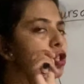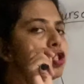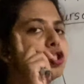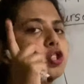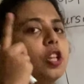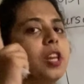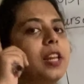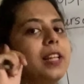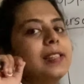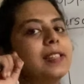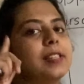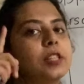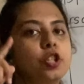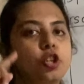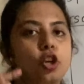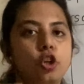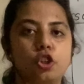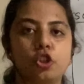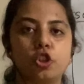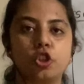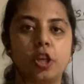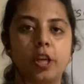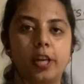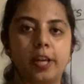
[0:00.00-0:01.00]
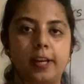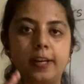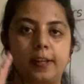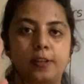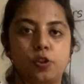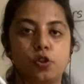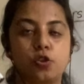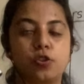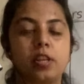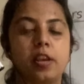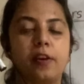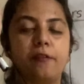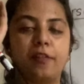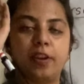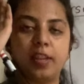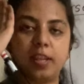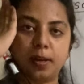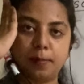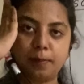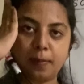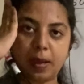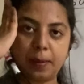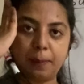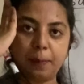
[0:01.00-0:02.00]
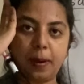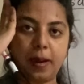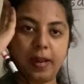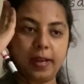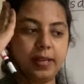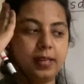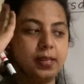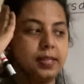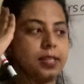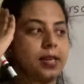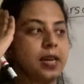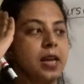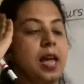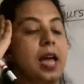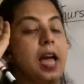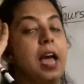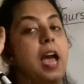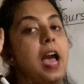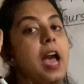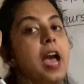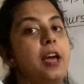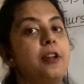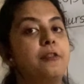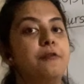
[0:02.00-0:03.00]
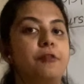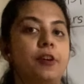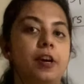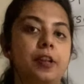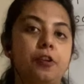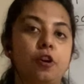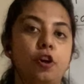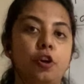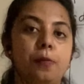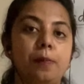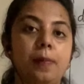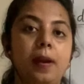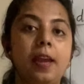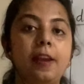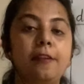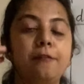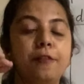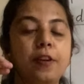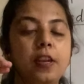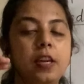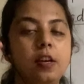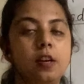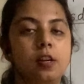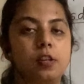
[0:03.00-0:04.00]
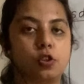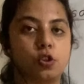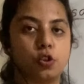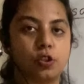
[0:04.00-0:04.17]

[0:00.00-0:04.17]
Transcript: So let's cross check it. So 7 in my mind and 1 on my finger.